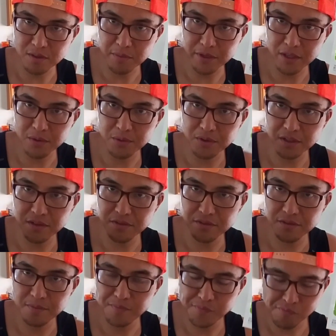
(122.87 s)
the microwave
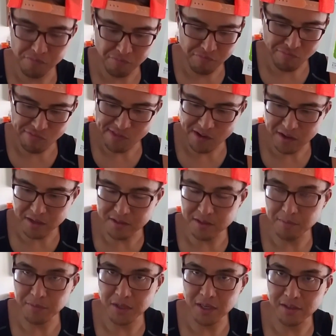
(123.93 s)
because
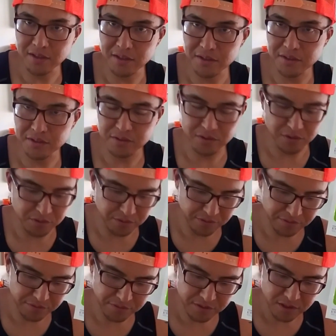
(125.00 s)
I'm not near a
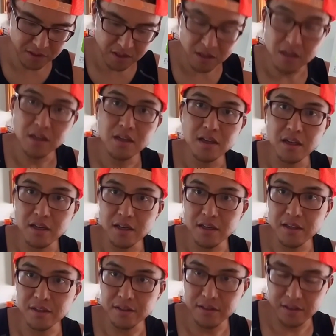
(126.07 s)
stove,
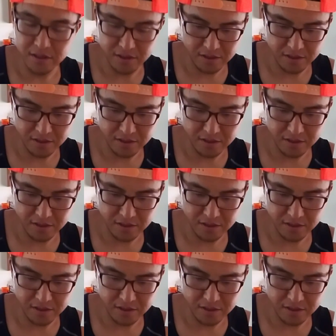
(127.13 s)
and